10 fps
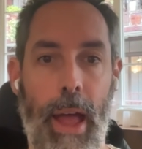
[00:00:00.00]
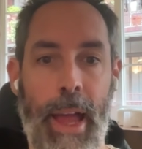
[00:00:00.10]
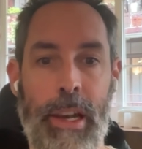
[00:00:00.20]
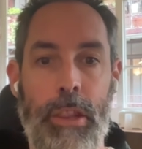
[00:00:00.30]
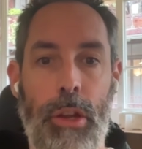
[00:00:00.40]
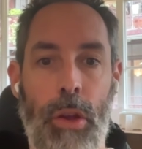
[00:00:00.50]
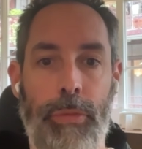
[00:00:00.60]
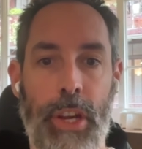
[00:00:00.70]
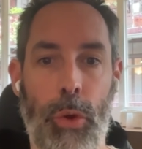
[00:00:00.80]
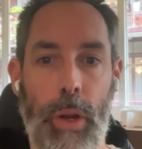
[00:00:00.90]
And in the
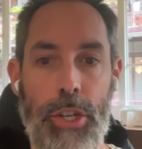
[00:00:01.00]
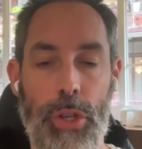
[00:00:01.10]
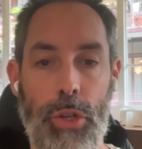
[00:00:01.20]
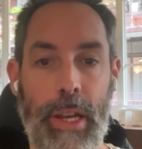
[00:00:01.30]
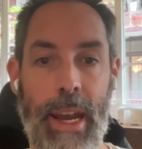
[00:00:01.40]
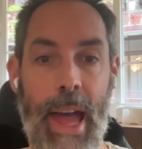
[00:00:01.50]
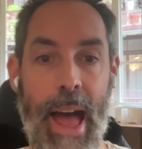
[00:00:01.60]
configuration, you can